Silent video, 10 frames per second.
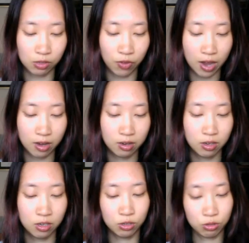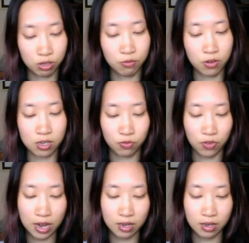fat, sugar versus
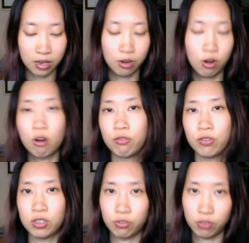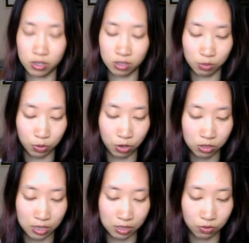fat, and whole foods versus
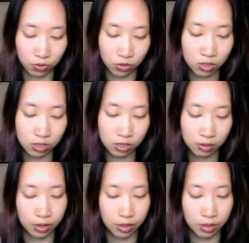processed foods.